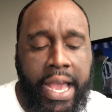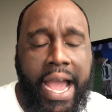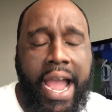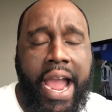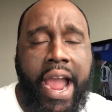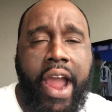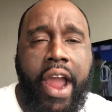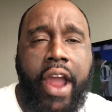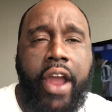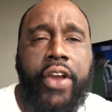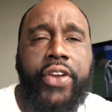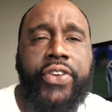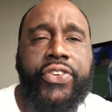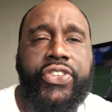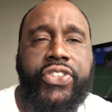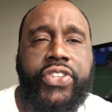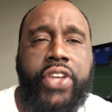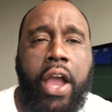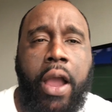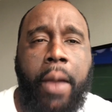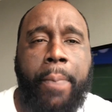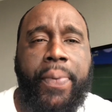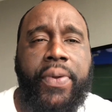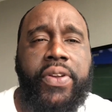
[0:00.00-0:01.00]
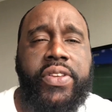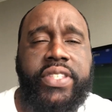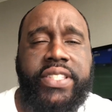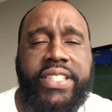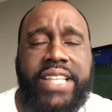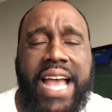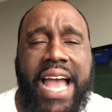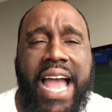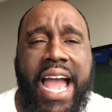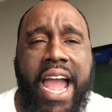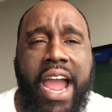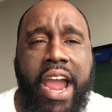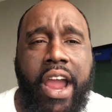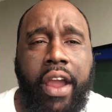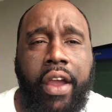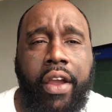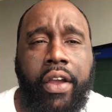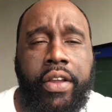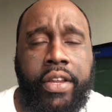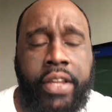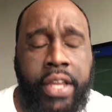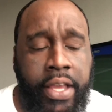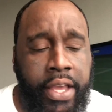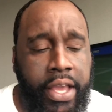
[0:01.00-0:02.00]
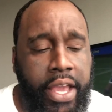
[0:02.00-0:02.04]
Iron sharpens iron.